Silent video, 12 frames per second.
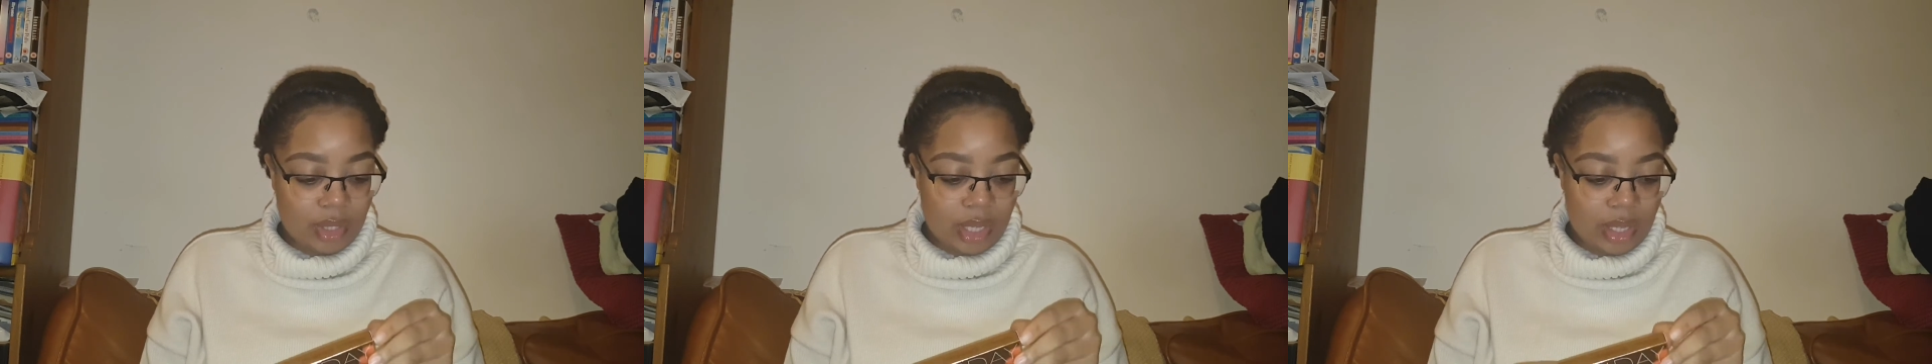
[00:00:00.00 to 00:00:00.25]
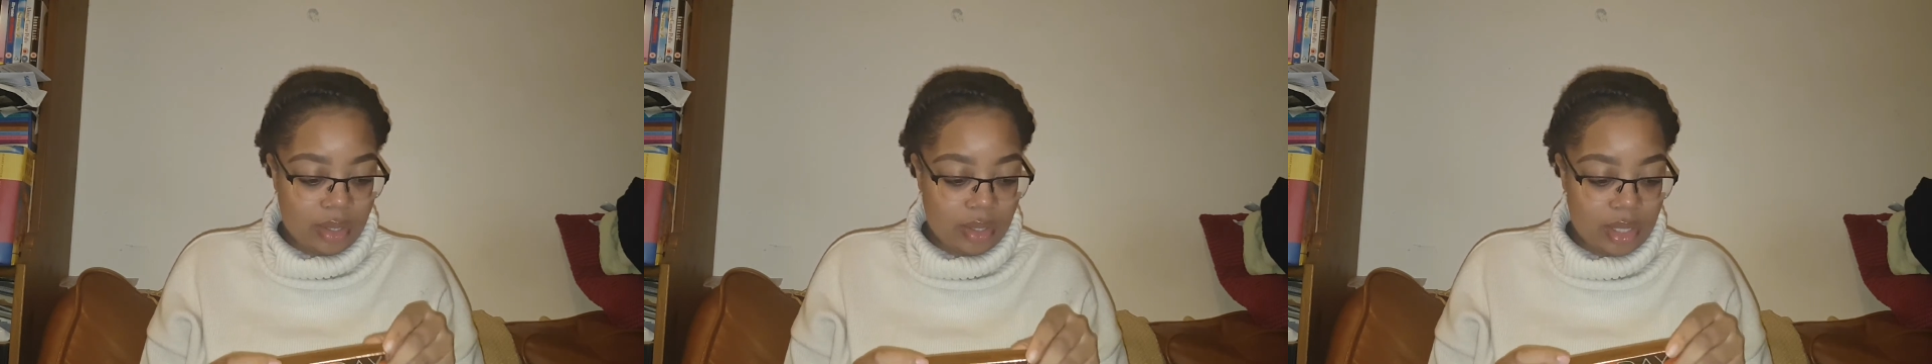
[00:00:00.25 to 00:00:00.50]

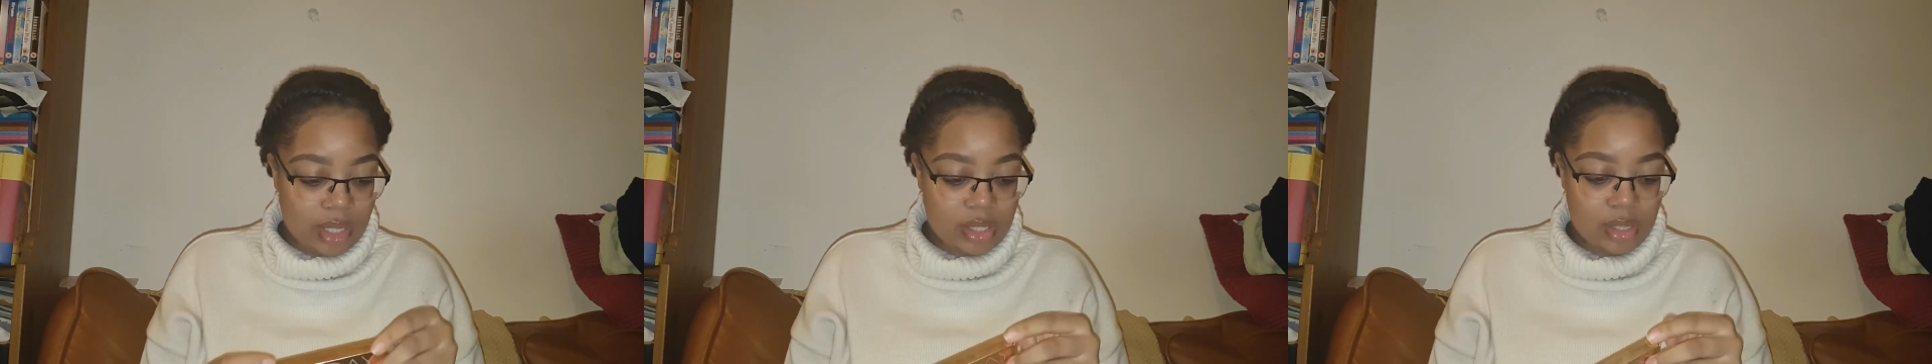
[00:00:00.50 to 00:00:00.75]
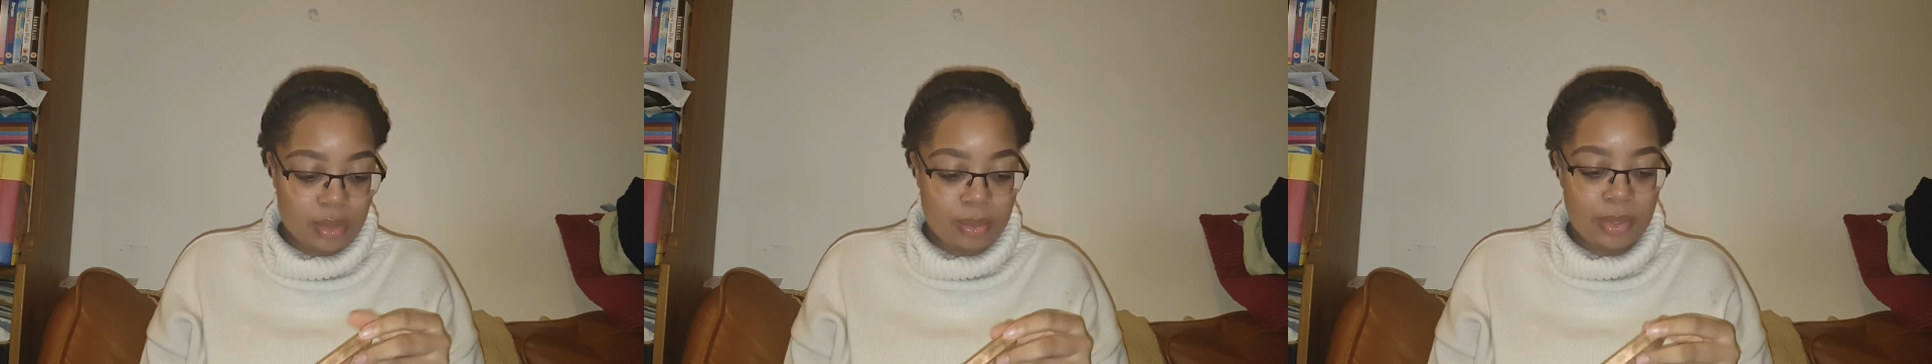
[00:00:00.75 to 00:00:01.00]
Okay,
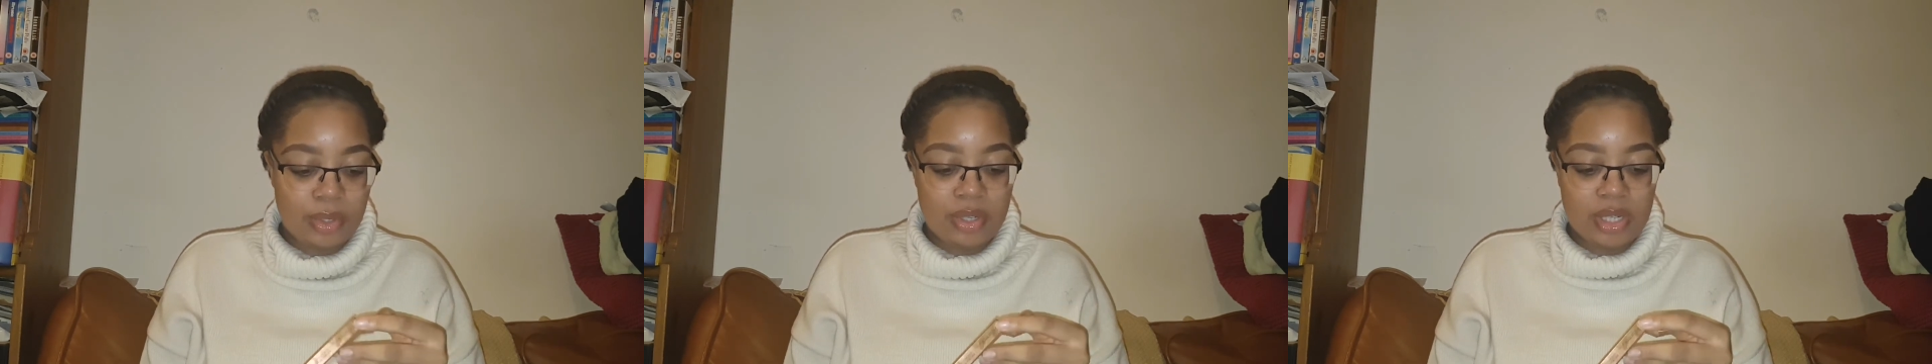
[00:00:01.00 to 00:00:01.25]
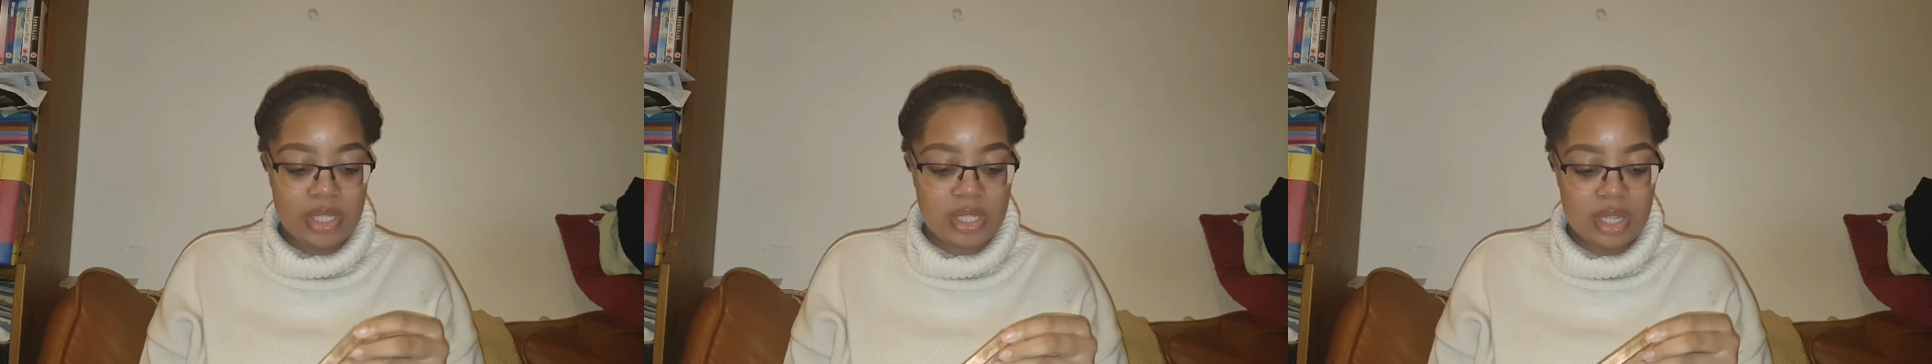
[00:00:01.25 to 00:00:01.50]
let's open it
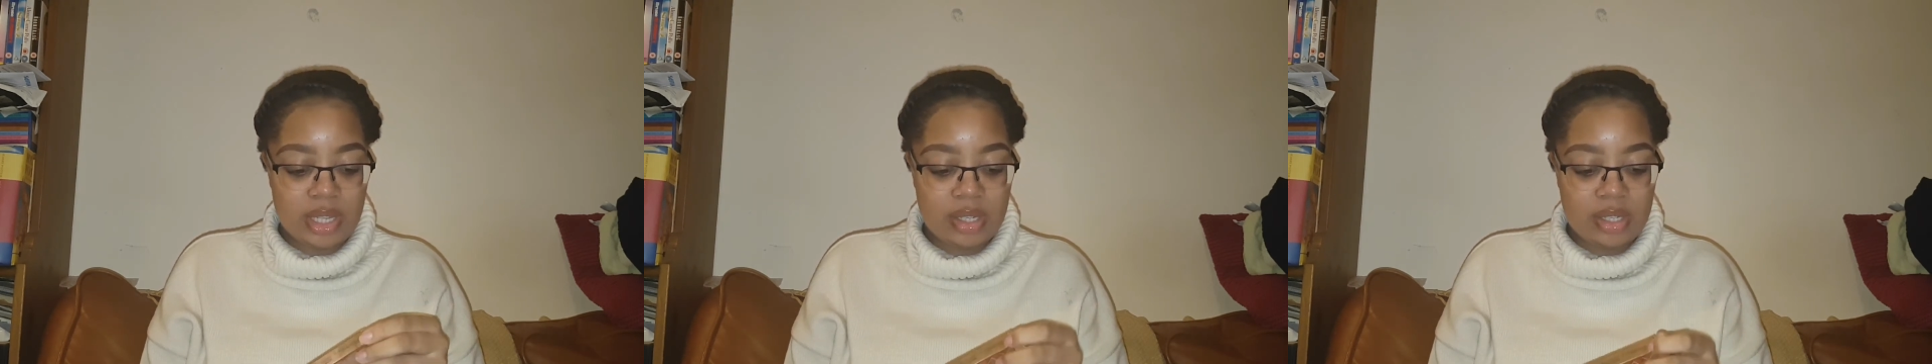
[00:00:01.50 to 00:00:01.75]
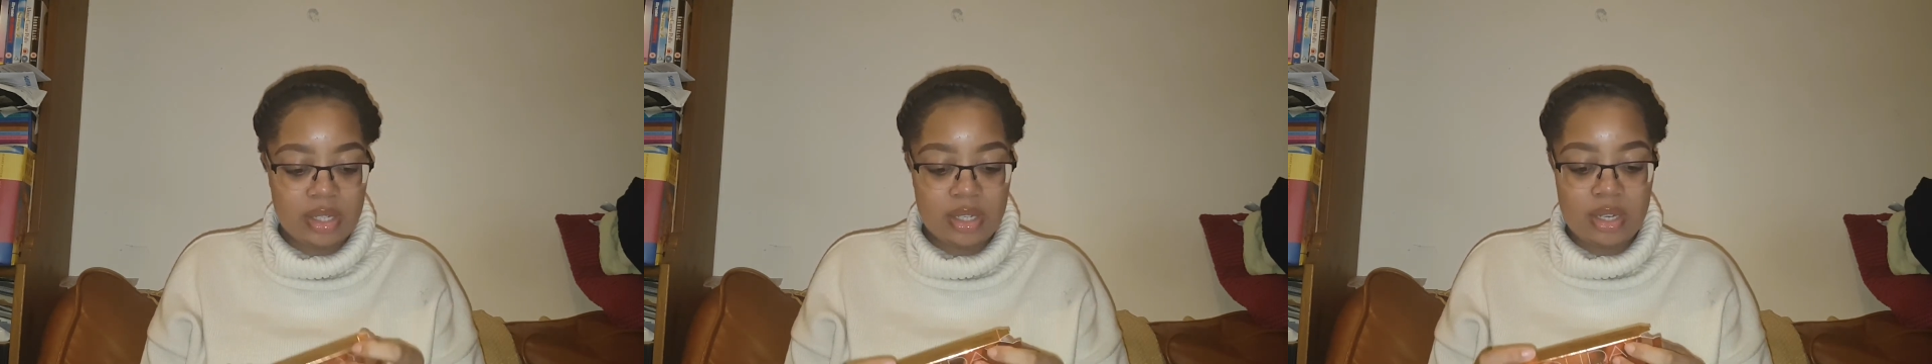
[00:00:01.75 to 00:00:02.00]
on this
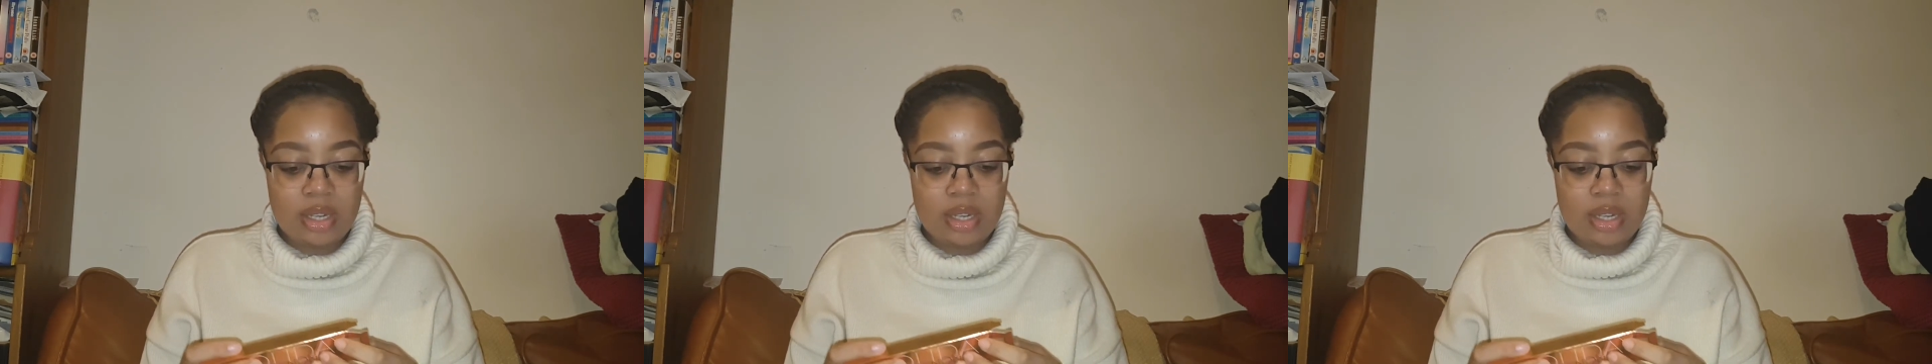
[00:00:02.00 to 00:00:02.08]
side.